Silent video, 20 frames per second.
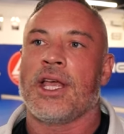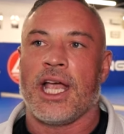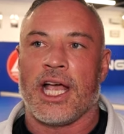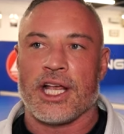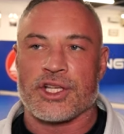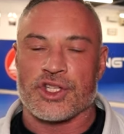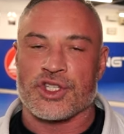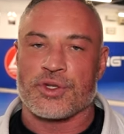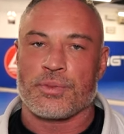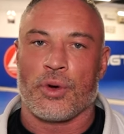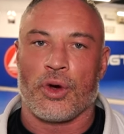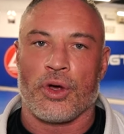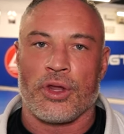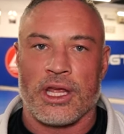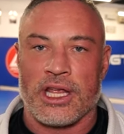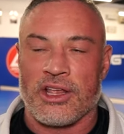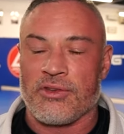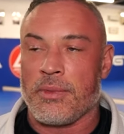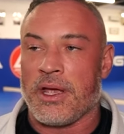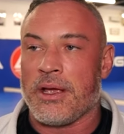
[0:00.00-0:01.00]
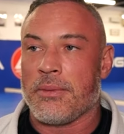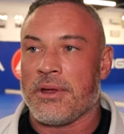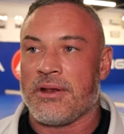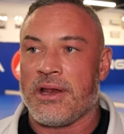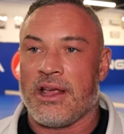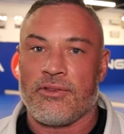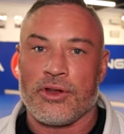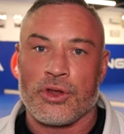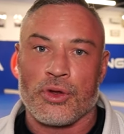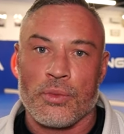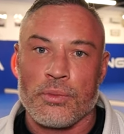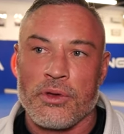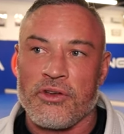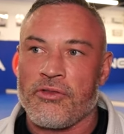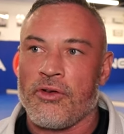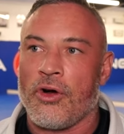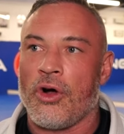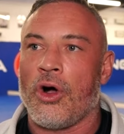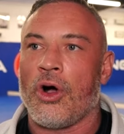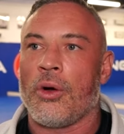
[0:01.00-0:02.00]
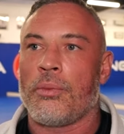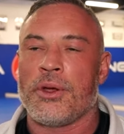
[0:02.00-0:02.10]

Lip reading: It's a sport that you've maybe never done before,